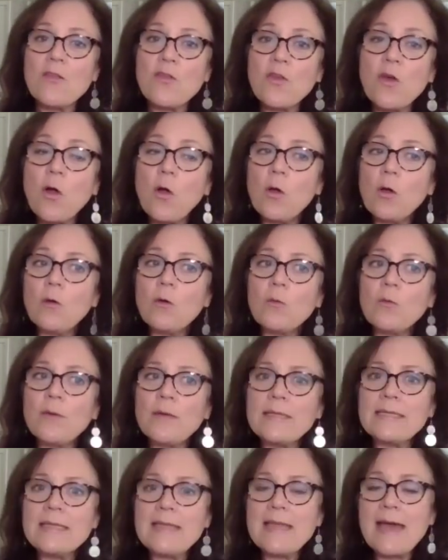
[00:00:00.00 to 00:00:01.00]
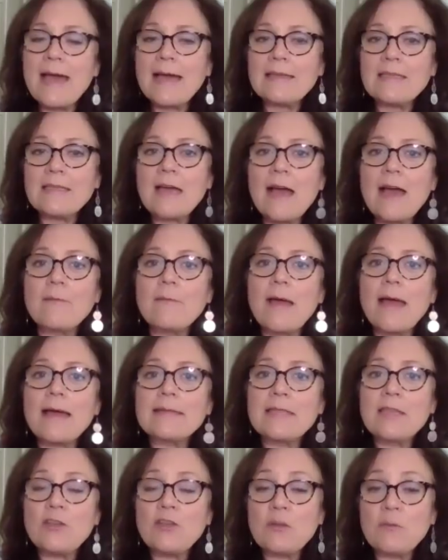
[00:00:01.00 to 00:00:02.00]
The whole reason that I'm
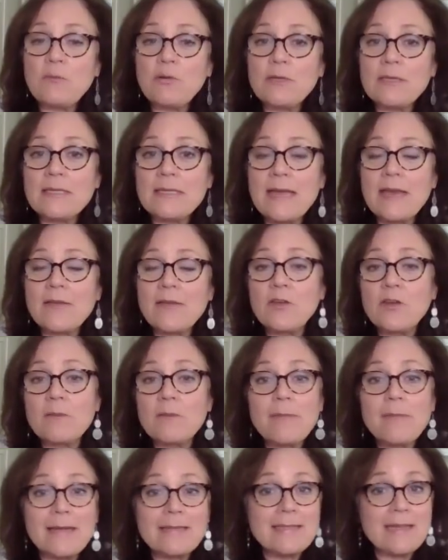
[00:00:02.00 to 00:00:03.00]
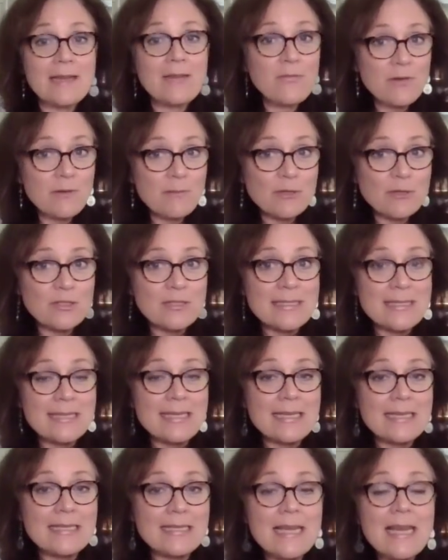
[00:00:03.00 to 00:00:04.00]
asking you to put together your best ever emergency
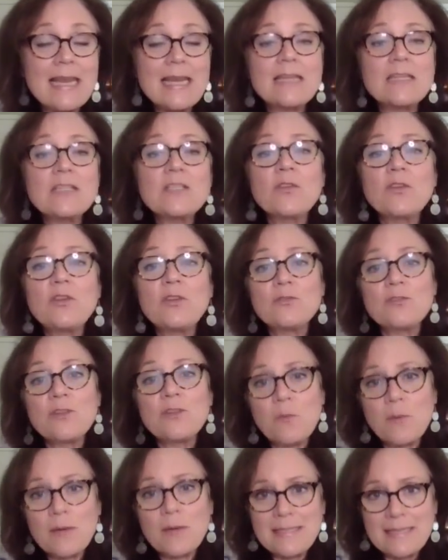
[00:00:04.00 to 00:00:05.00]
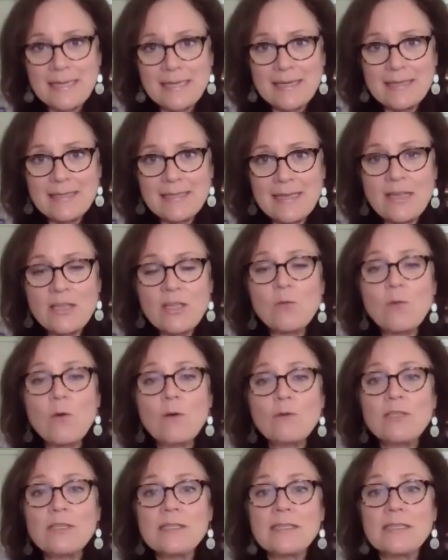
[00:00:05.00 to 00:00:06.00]
kit is so you'll know what's in it and you
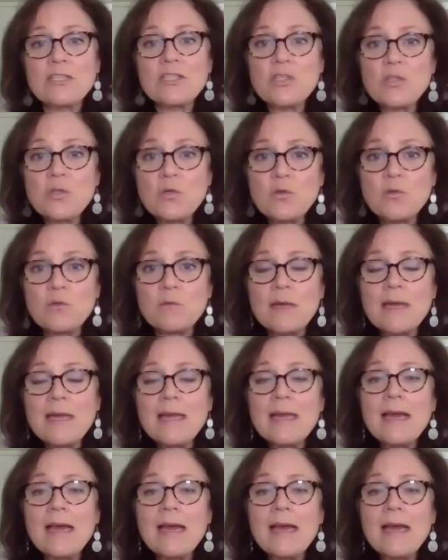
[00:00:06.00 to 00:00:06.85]
won't just assume